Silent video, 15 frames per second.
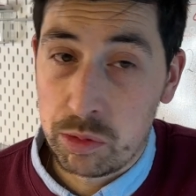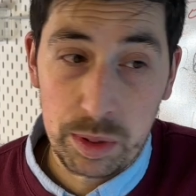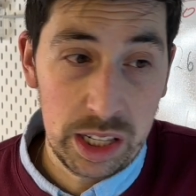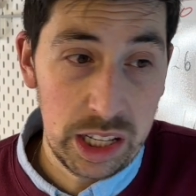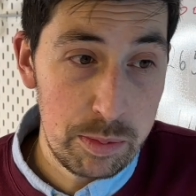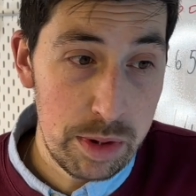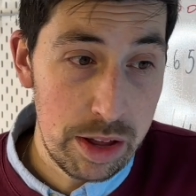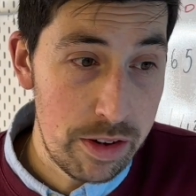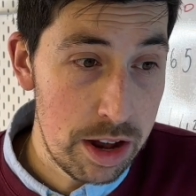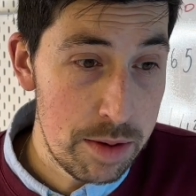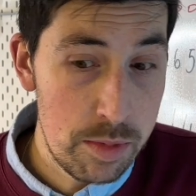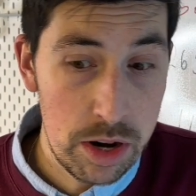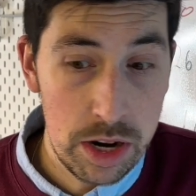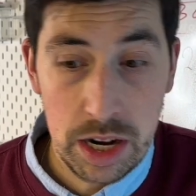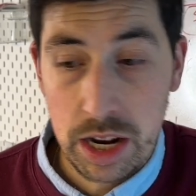Believe me, I've had
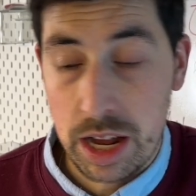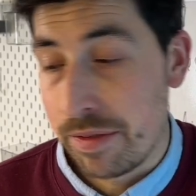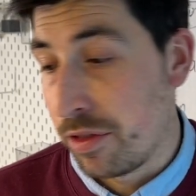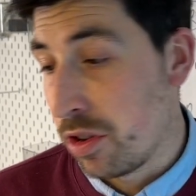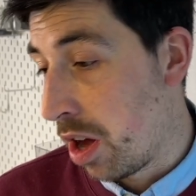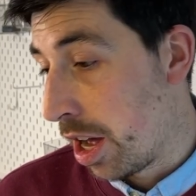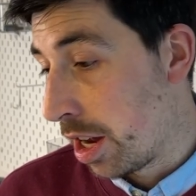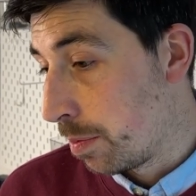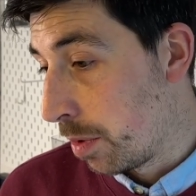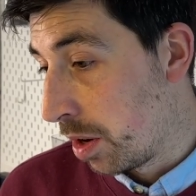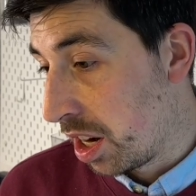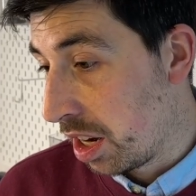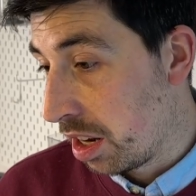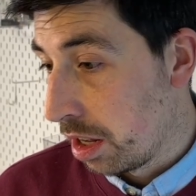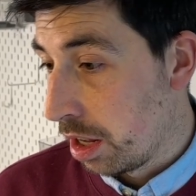money. I've not had
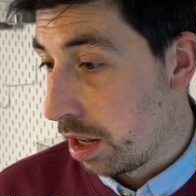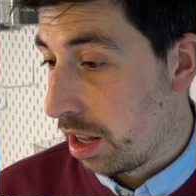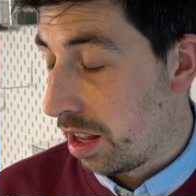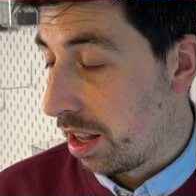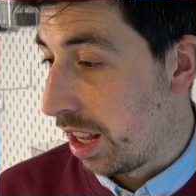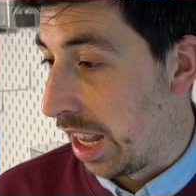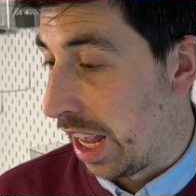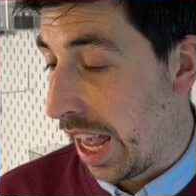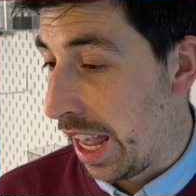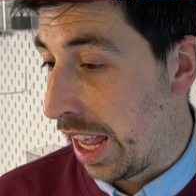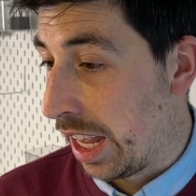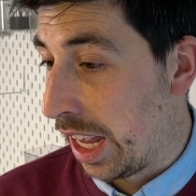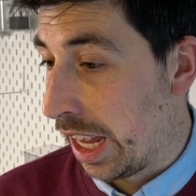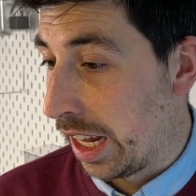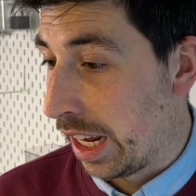money.
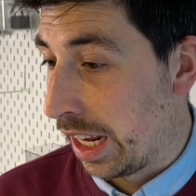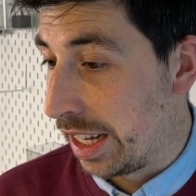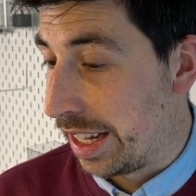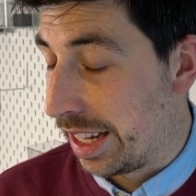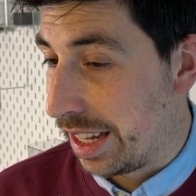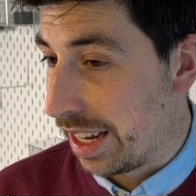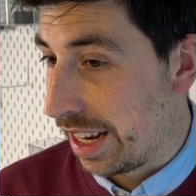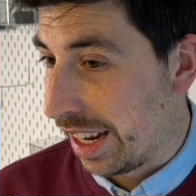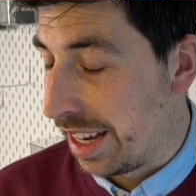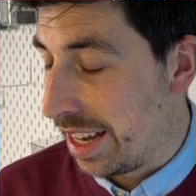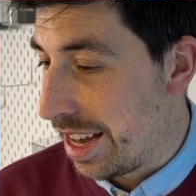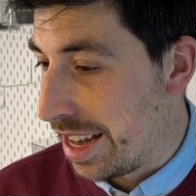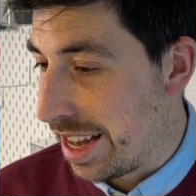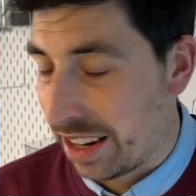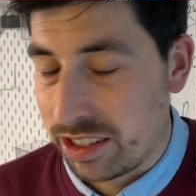It
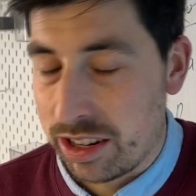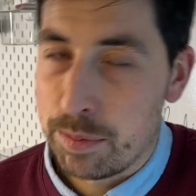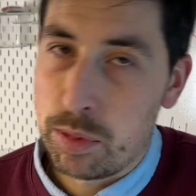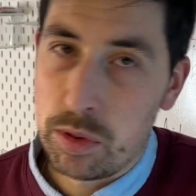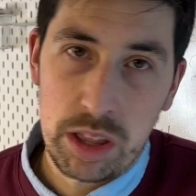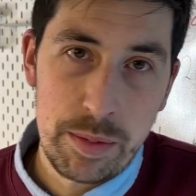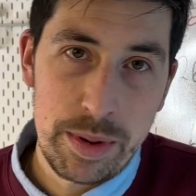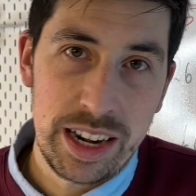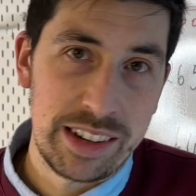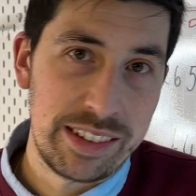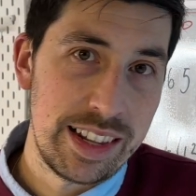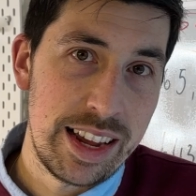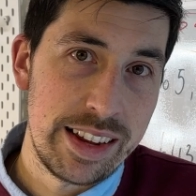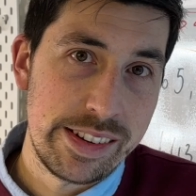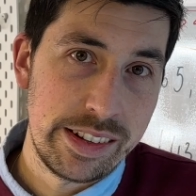doesn't bother me in the
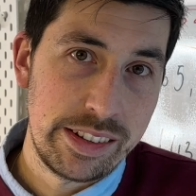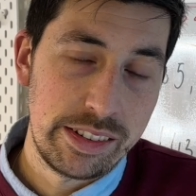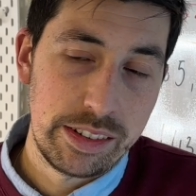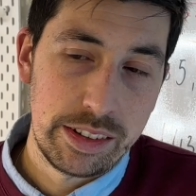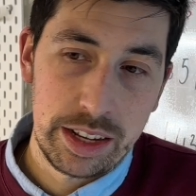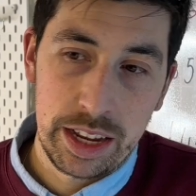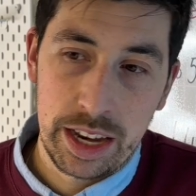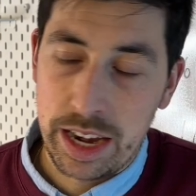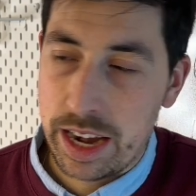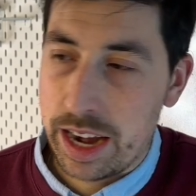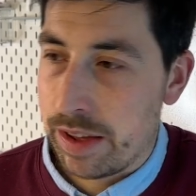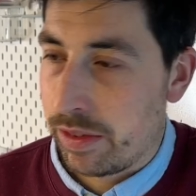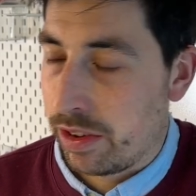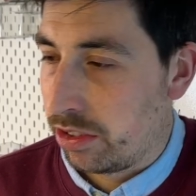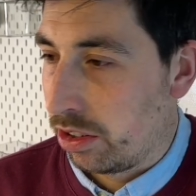slightest. In
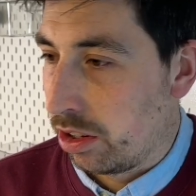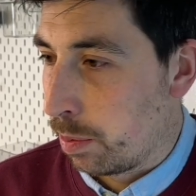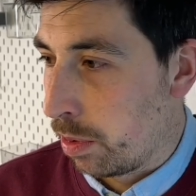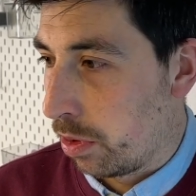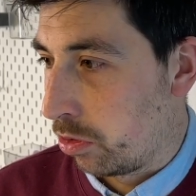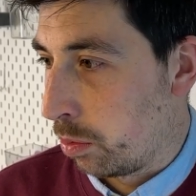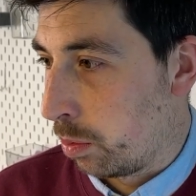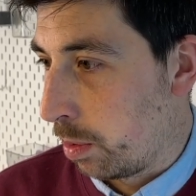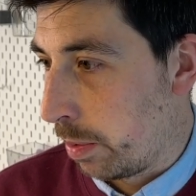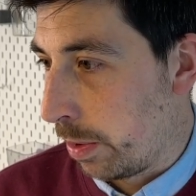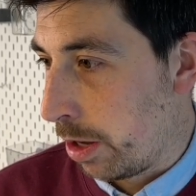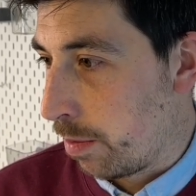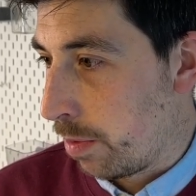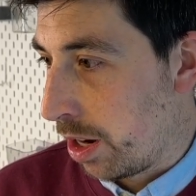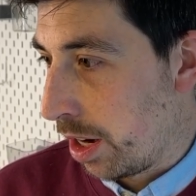every single possible
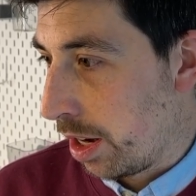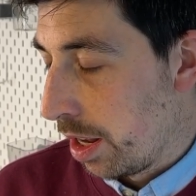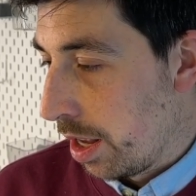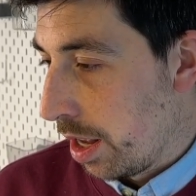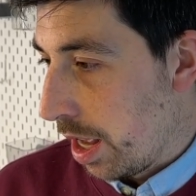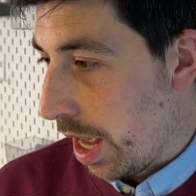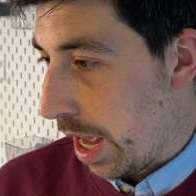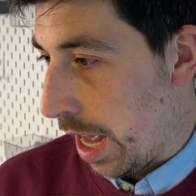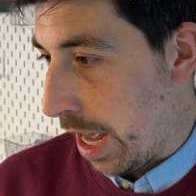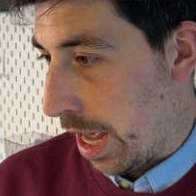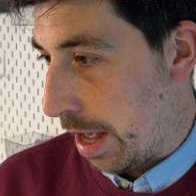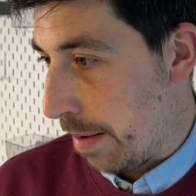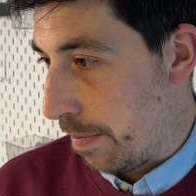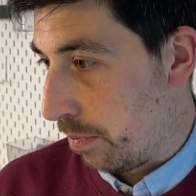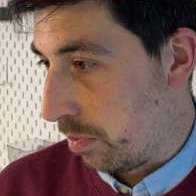way, money.
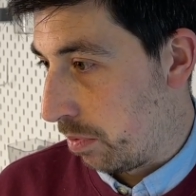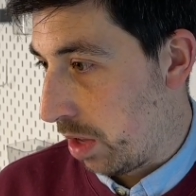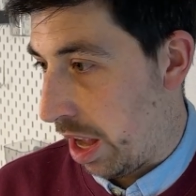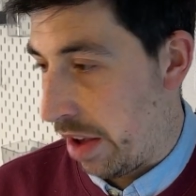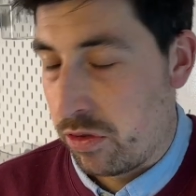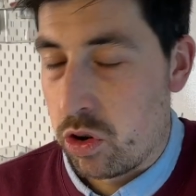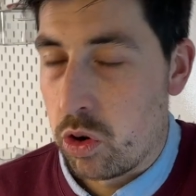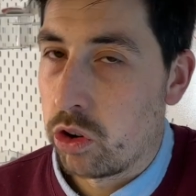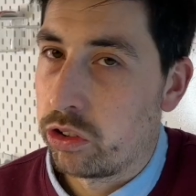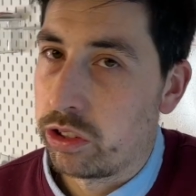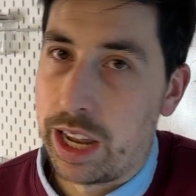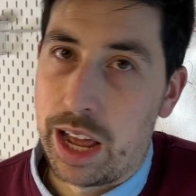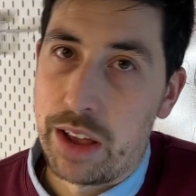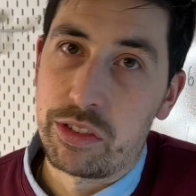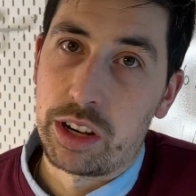Of course,
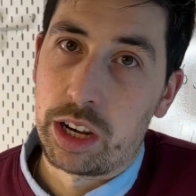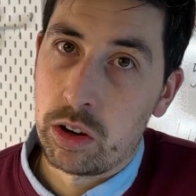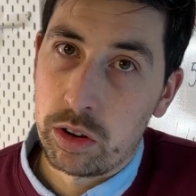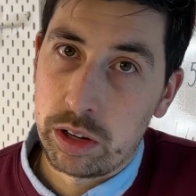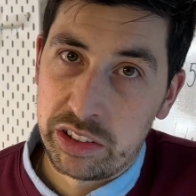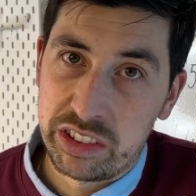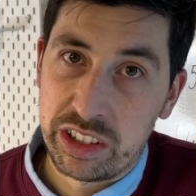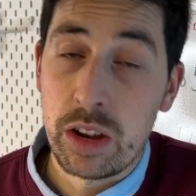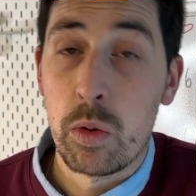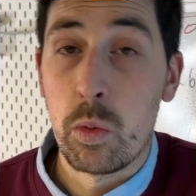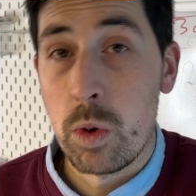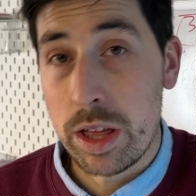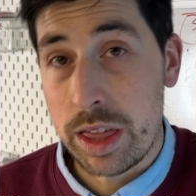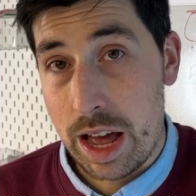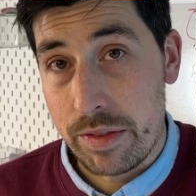life's a lot easier
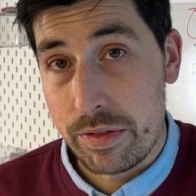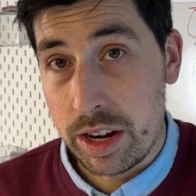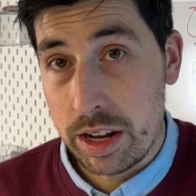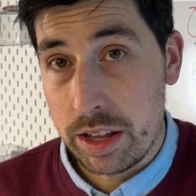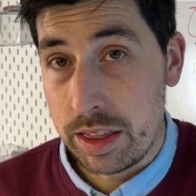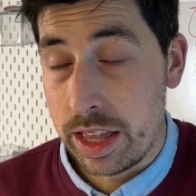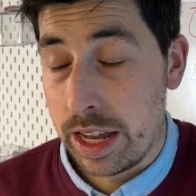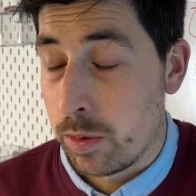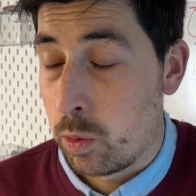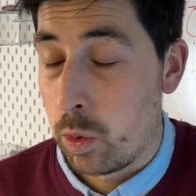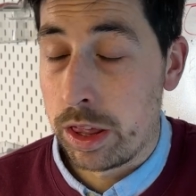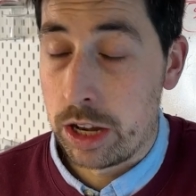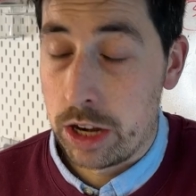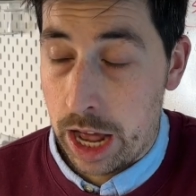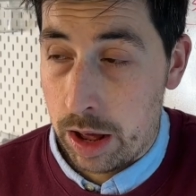with having it than
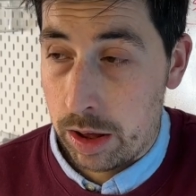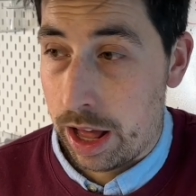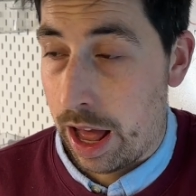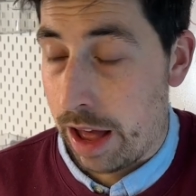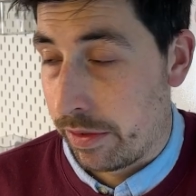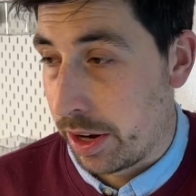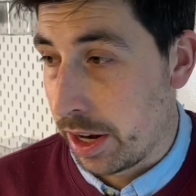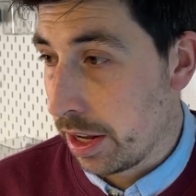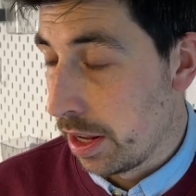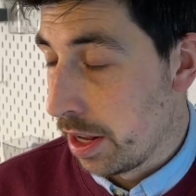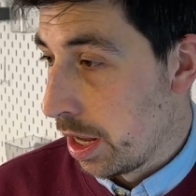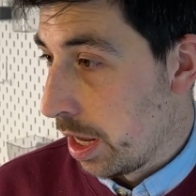with not having it.